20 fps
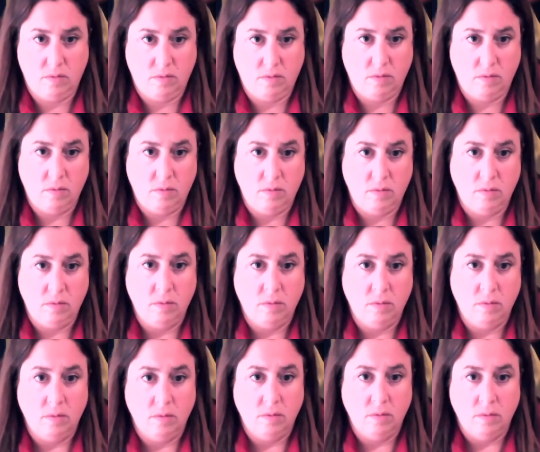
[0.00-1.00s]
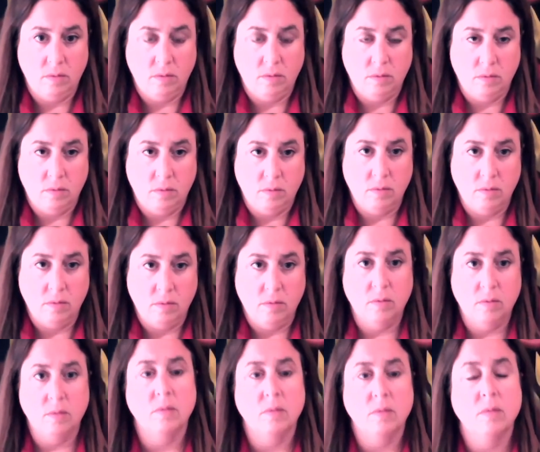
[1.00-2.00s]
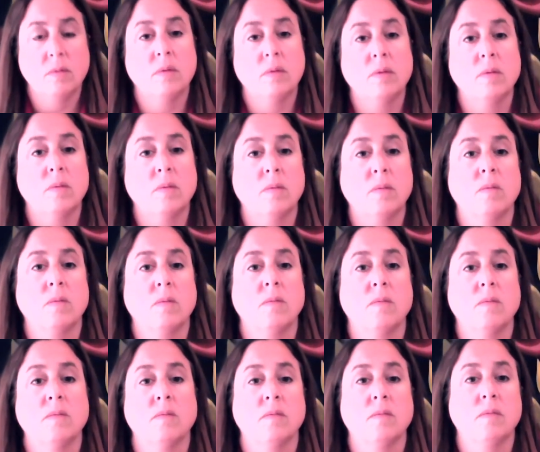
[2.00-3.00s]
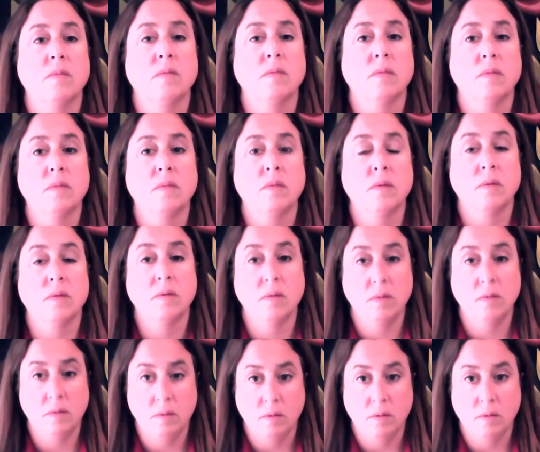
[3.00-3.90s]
No words are spoken by the person on screen.